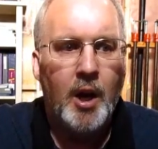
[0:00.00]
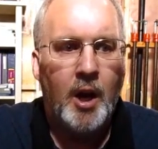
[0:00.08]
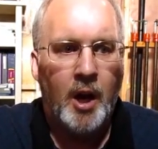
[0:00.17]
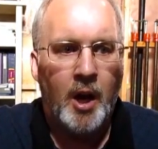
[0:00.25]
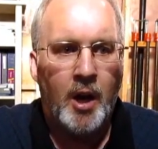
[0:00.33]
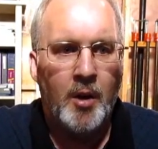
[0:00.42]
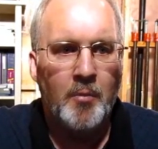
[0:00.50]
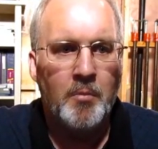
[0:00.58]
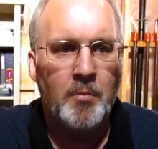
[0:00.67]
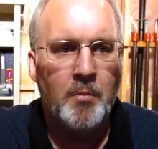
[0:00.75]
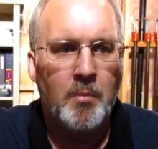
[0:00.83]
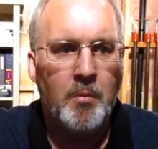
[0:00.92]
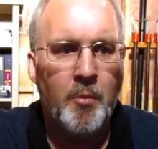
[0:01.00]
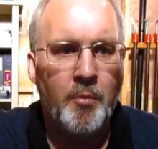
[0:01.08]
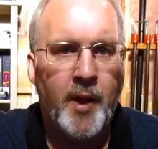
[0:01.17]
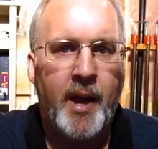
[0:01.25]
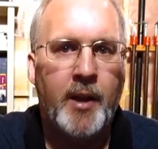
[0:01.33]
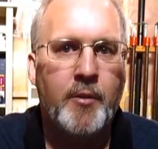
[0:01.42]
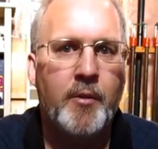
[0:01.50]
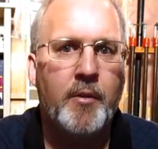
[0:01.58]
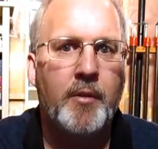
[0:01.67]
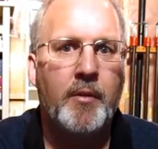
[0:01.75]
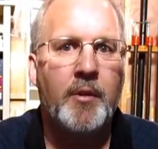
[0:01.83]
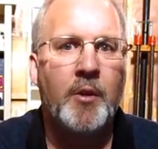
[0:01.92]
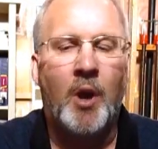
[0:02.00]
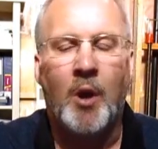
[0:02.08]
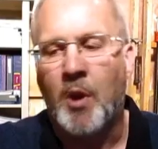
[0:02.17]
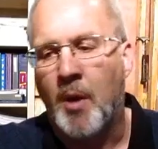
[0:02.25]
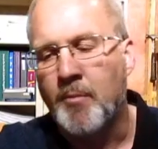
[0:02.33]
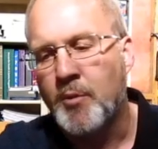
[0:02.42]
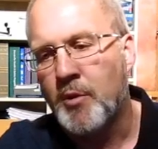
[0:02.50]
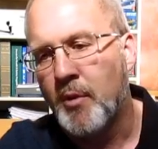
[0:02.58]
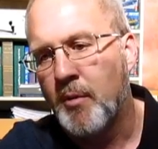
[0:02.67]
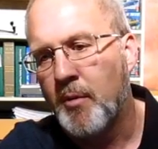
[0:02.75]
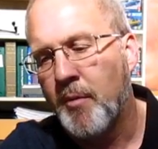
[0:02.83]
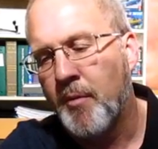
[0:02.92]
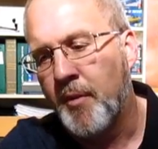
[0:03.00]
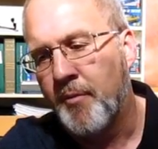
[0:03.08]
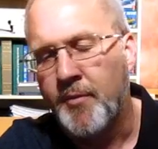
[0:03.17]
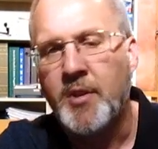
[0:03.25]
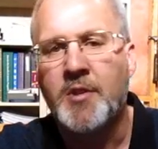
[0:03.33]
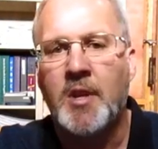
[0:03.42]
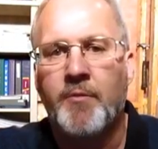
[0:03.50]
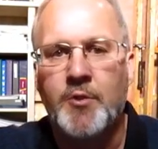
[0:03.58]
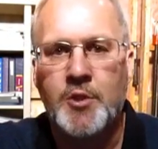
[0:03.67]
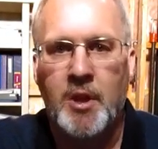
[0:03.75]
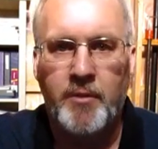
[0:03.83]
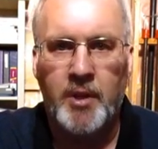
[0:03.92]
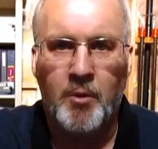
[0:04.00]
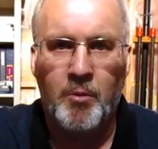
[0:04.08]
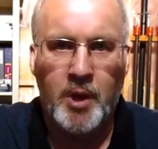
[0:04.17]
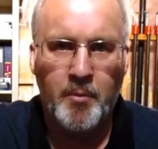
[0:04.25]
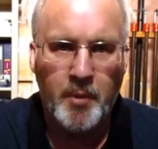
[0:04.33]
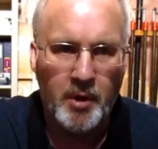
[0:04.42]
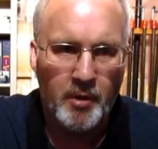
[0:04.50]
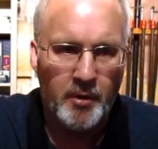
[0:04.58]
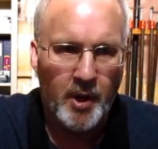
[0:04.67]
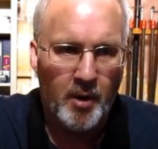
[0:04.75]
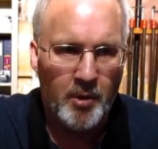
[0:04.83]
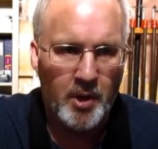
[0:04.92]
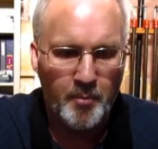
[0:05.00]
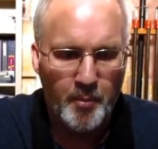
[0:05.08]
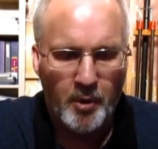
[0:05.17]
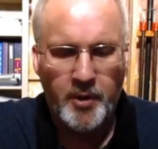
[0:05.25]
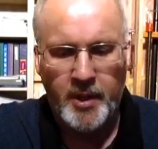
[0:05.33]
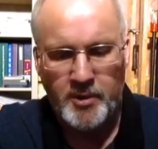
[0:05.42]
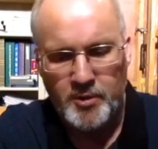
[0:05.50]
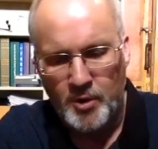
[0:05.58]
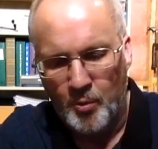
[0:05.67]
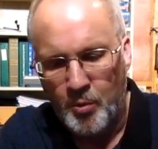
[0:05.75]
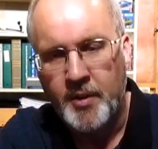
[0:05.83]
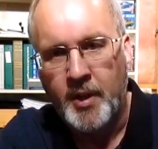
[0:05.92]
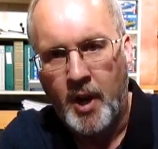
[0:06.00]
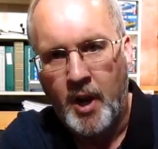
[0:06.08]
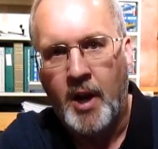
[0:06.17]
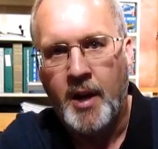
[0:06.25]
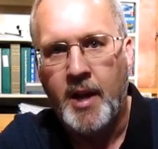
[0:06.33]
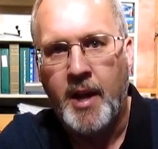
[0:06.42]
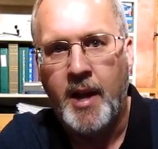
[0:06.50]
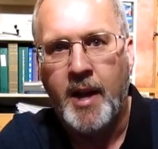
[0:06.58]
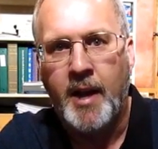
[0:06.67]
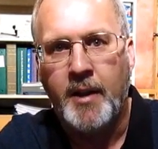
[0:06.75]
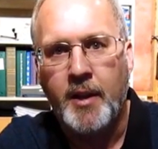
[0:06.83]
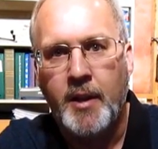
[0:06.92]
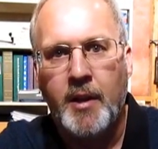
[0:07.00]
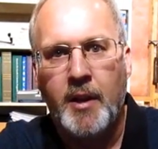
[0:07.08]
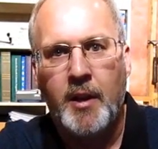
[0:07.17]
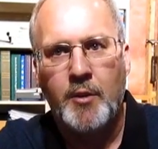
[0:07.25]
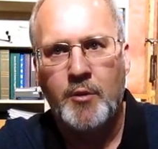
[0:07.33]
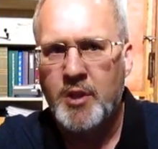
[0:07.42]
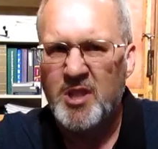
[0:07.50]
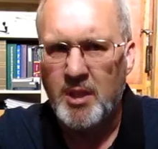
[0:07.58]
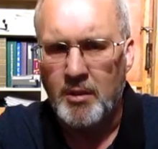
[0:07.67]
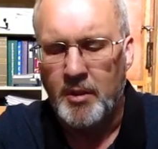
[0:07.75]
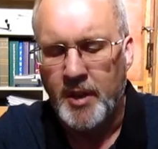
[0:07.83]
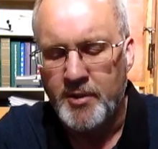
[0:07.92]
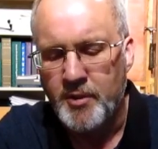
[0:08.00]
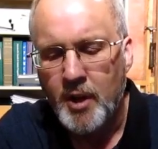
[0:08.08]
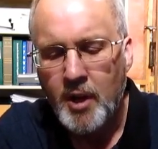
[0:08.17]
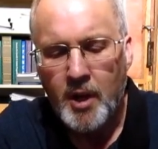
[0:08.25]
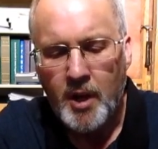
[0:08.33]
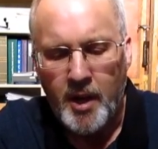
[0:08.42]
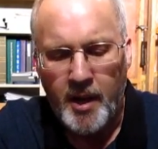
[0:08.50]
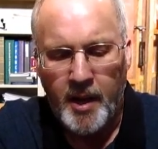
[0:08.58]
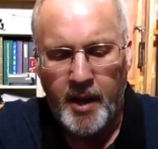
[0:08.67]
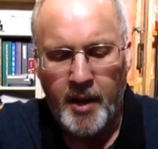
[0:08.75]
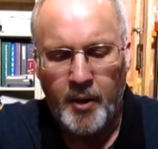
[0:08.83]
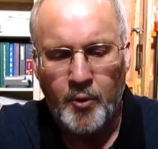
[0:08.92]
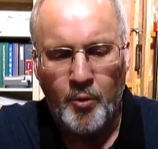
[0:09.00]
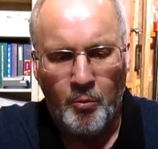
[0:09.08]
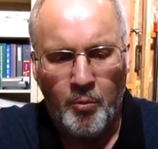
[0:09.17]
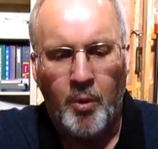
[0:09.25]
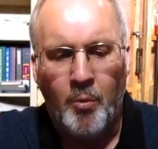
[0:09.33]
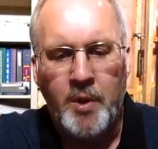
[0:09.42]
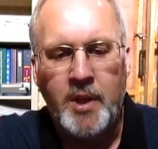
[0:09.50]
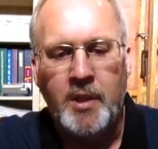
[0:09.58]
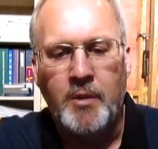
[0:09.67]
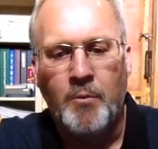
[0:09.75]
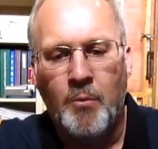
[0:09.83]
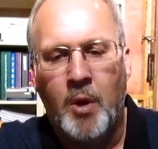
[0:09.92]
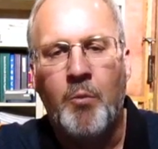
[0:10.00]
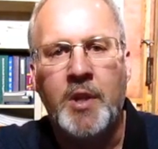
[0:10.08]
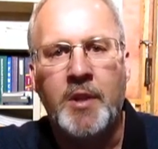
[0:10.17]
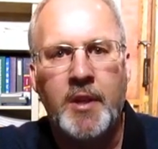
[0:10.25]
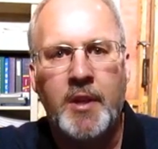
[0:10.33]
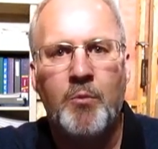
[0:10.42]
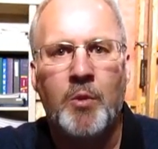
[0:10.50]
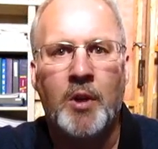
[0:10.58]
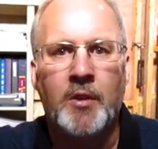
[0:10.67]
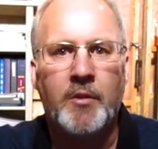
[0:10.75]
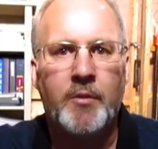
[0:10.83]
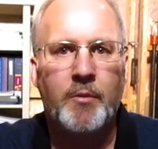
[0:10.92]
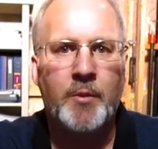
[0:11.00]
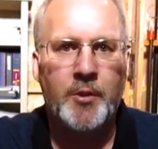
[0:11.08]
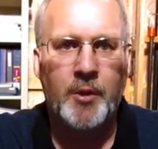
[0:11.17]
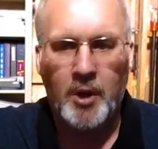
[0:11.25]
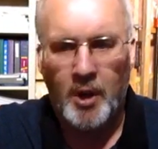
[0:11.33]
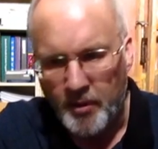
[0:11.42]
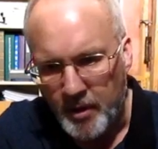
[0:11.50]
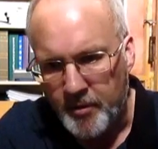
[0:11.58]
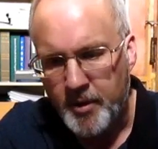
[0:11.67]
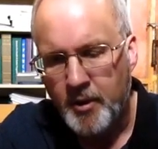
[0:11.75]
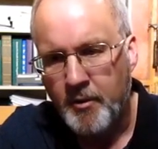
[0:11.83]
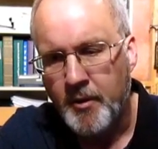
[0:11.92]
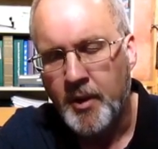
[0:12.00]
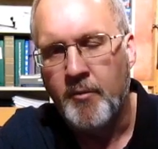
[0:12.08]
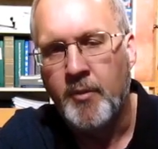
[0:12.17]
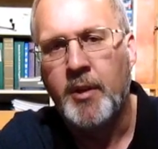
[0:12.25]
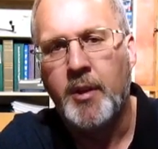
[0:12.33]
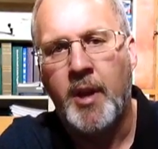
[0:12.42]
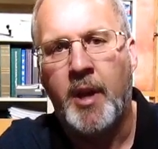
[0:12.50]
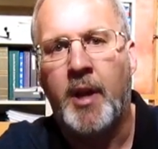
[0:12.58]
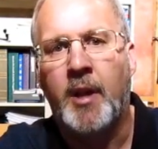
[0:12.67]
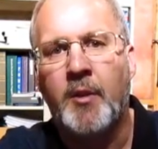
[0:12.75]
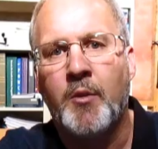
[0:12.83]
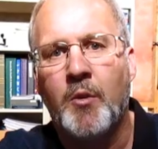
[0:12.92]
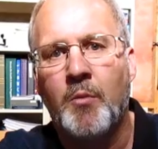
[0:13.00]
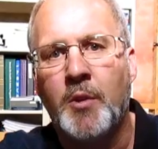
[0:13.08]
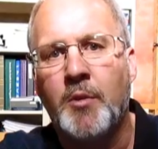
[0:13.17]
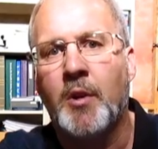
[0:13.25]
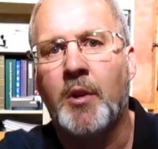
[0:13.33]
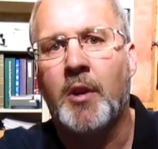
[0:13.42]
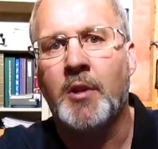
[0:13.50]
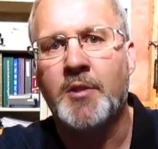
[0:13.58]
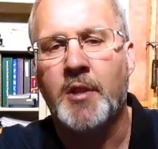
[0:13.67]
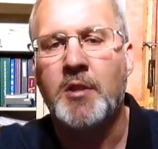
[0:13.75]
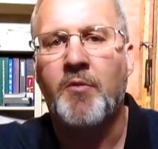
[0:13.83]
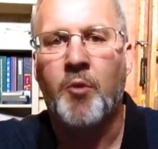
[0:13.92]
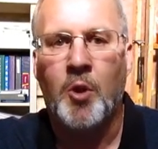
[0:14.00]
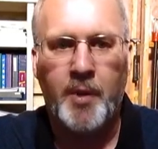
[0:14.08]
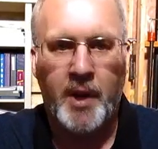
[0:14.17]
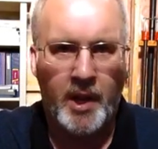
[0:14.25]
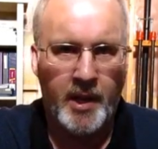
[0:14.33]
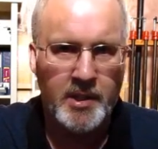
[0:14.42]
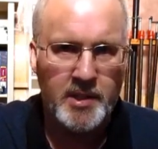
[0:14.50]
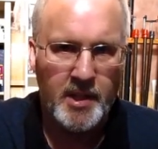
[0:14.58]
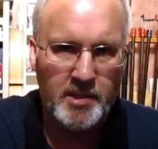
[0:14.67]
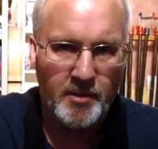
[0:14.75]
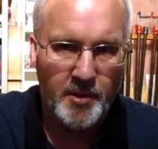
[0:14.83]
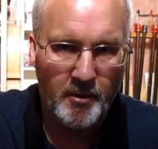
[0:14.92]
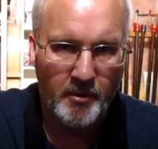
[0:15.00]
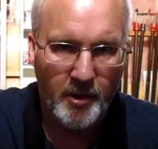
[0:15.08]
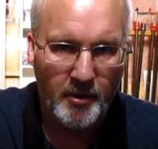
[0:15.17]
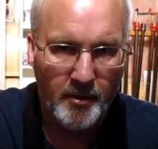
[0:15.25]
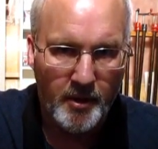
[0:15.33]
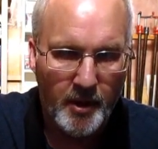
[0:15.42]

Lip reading: that, I'm the 57 Chev that I want to build it as to the one that I had, just a little nicer. And what we did was we took all the interior out of it, and we took a 64 Impala SS interior,